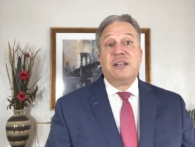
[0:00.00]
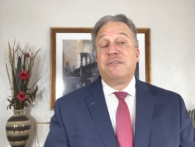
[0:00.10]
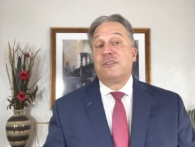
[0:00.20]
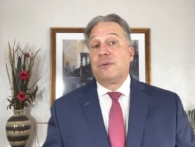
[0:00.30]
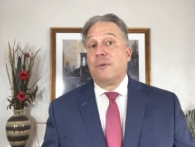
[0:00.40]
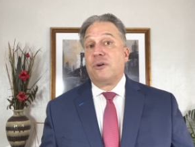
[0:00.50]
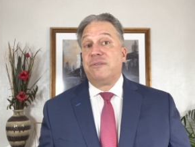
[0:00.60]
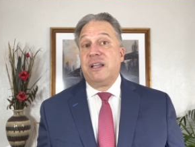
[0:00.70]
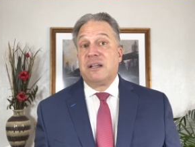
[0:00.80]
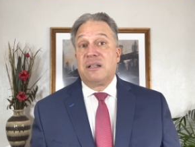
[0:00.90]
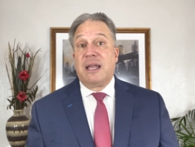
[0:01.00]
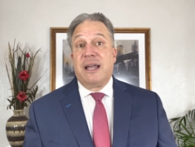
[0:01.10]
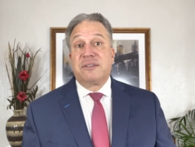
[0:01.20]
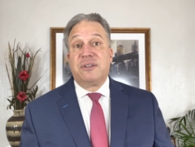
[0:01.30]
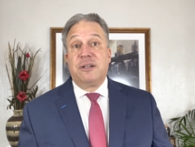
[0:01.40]
If it's a motor vehicle
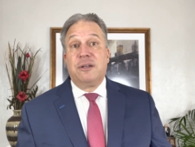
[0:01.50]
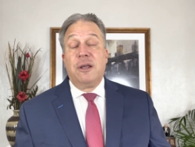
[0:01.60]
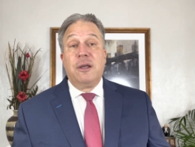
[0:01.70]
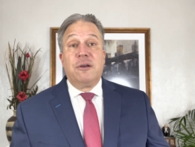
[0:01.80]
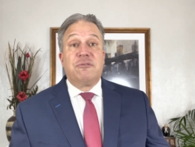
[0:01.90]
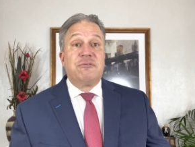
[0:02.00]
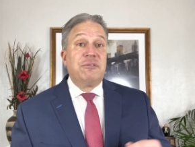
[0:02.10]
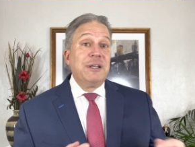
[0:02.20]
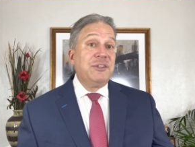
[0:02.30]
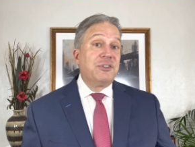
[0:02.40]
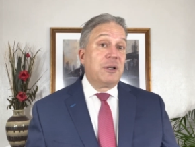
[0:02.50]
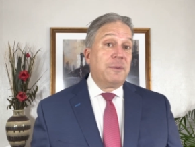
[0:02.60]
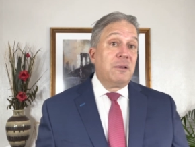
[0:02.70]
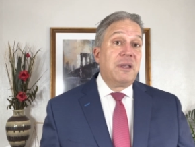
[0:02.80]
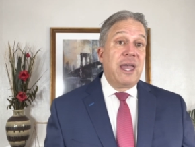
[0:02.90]
accident,
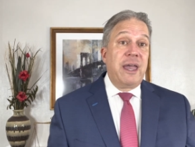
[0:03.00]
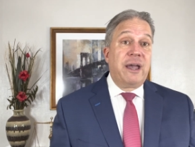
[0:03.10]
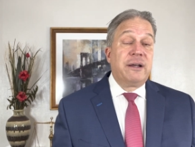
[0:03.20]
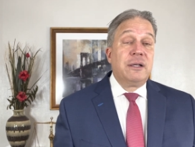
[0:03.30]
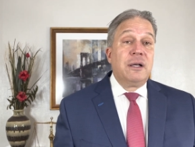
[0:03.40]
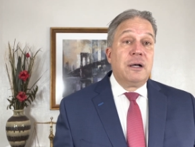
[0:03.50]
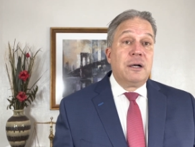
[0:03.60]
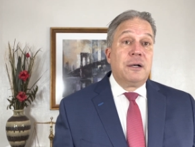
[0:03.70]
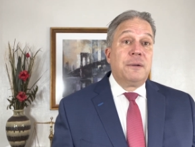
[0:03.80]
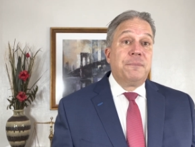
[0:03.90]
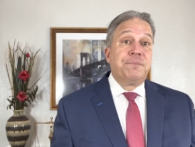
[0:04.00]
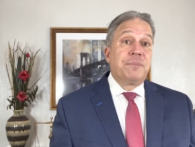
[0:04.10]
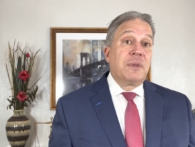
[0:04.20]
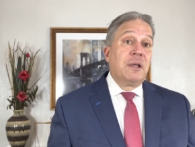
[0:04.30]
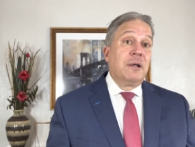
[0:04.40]
reasonable care,
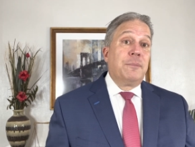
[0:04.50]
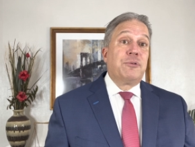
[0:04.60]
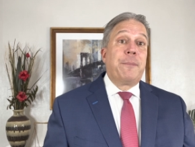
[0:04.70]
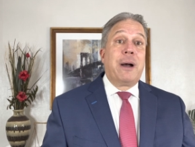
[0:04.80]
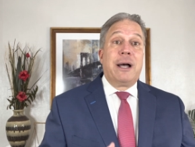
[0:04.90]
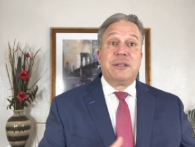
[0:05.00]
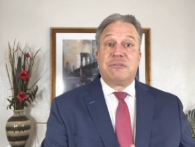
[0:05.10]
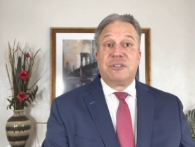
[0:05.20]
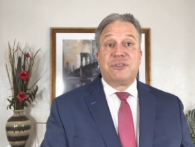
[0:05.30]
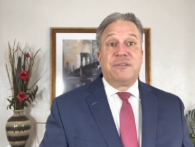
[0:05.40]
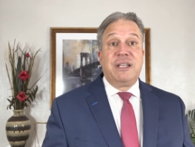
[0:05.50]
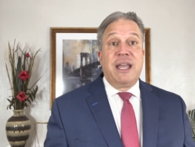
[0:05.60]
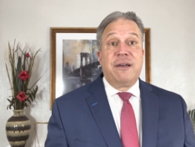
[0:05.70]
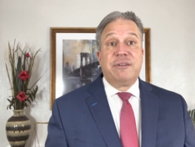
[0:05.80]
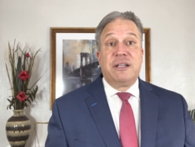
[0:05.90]
preponderance of the
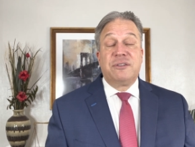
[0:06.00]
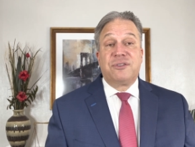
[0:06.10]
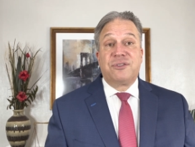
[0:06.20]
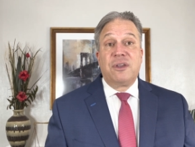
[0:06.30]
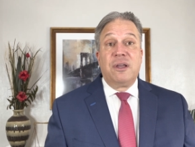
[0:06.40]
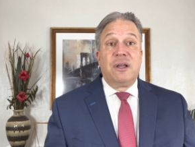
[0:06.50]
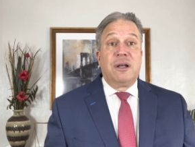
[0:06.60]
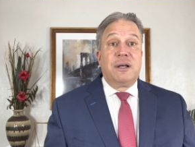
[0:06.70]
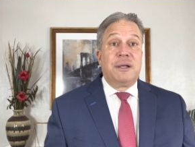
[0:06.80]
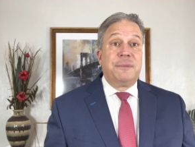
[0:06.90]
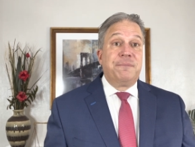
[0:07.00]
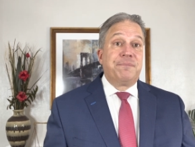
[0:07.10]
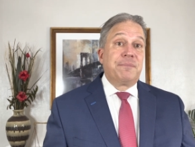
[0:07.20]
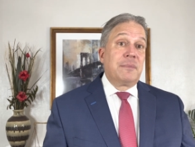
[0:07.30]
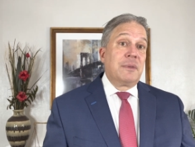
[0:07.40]
evidence.
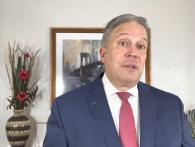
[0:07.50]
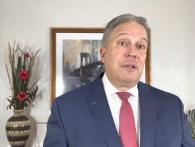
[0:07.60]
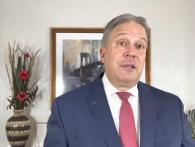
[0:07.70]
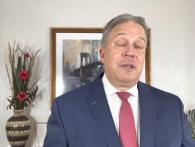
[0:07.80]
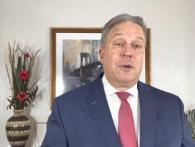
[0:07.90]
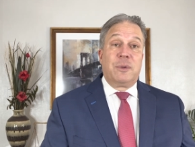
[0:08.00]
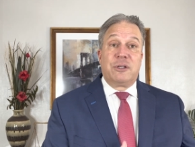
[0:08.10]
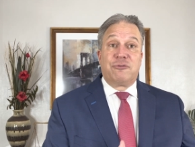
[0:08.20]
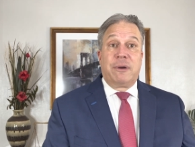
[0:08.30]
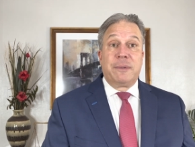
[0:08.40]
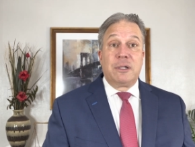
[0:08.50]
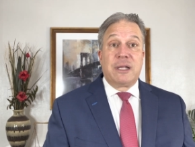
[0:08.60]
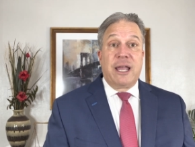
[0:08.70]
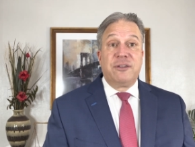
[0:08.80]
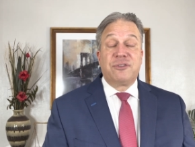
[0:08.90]
In a criminal
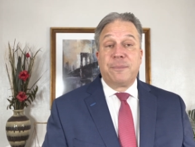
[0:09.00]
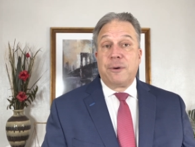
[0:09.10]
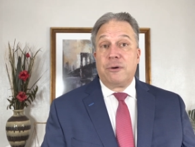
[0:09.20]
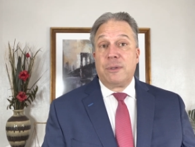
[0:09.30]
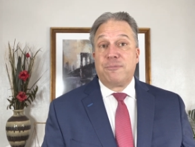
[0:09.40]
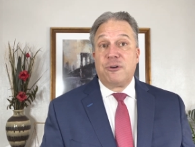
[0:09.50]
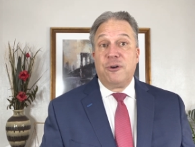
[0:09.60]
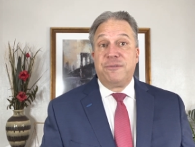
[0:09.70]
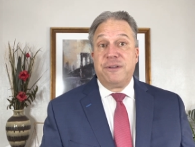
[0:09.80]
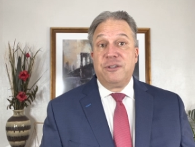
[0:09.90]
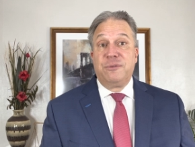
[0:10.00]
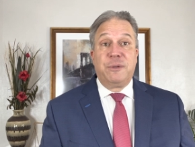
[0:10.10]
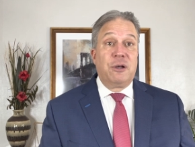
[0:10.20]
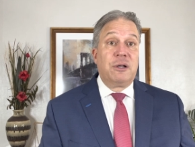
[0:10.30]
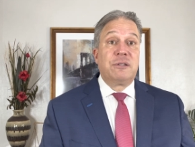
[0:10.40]
case, the burden of proof is
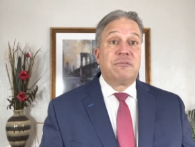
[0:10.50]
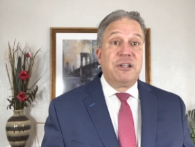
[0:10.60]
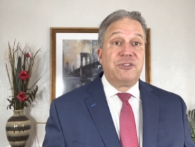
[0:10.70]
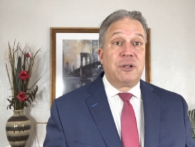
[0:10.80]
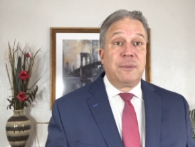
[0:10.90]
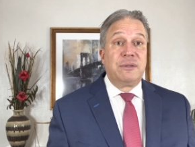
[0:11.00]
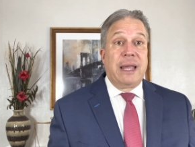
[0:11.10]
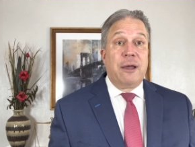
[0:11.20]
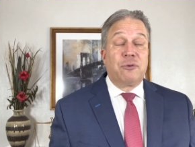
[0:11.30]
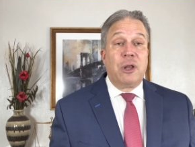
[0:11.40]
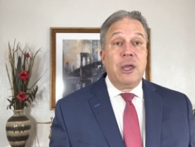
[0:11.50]
beyond the reasonable doubt.